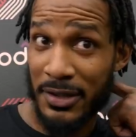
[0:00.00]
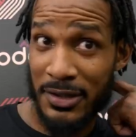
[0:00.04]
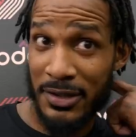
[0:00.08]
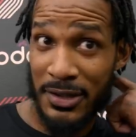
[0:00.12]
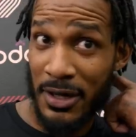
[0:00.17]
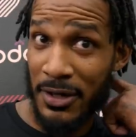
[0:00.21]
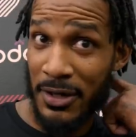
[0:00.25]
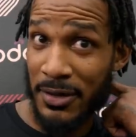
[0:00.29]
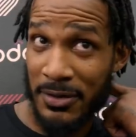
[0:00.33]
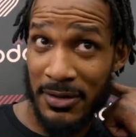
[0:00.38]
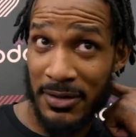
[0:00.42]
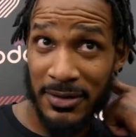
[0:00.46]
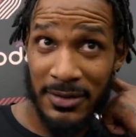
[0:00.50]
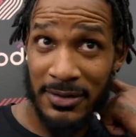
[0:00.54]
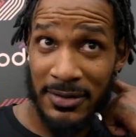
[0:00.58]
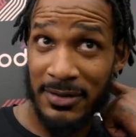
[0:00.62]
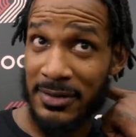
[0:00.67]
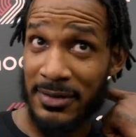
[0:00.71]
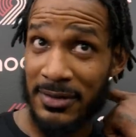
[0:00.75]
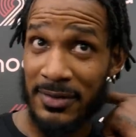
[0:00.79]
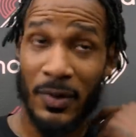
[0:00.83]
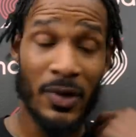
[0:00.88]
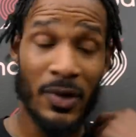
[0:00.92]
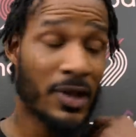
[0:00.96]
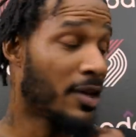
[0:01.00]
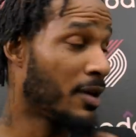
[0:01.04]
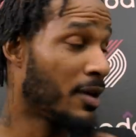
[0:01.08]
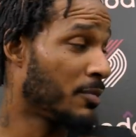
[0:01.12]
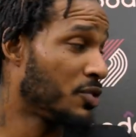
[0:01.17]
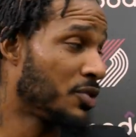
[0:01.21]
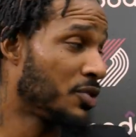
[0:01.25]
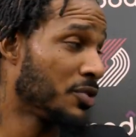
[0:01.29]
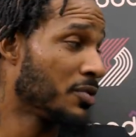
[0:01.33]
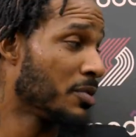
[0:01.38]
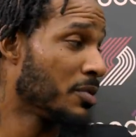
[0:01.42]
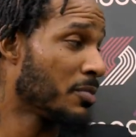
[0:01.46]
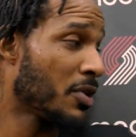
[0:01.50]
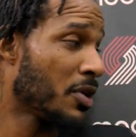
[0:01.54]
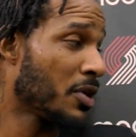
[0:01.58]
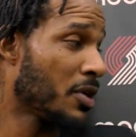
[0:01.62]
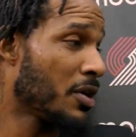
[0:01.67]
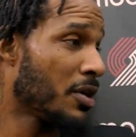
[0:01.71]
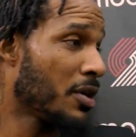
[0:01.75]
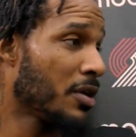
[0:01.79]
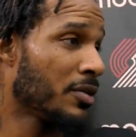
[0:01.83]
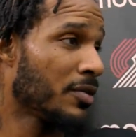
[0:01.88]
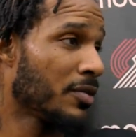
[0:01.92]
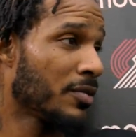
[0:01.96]
So whether I'm shooting the
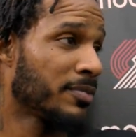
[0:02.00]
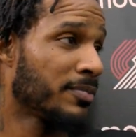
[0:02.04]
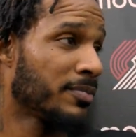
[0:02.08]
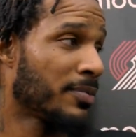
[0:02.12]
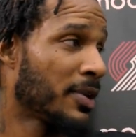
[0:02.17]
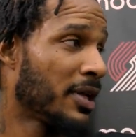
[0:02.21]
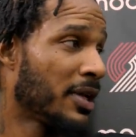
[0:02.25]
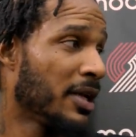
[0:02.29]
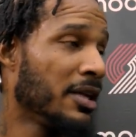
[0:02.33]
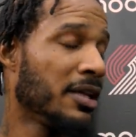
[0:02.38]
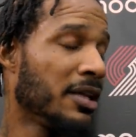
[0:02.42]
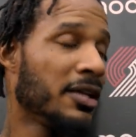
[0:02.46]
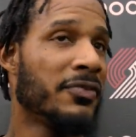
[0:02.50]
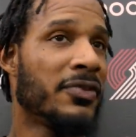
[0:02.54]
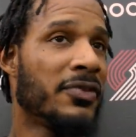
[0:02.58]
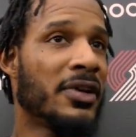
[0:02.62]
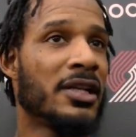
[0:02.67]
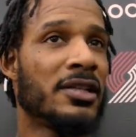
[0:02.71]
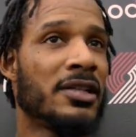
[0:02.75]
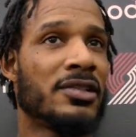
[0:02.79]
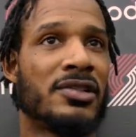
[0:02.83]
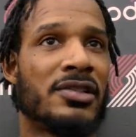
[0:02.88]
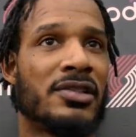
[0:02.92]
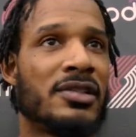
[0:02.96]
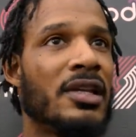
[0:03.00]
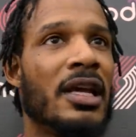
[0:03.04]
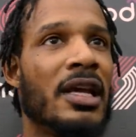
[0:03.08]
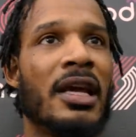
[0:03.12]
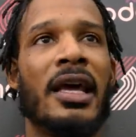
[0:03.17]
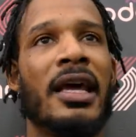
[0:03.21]
ball, playing defense,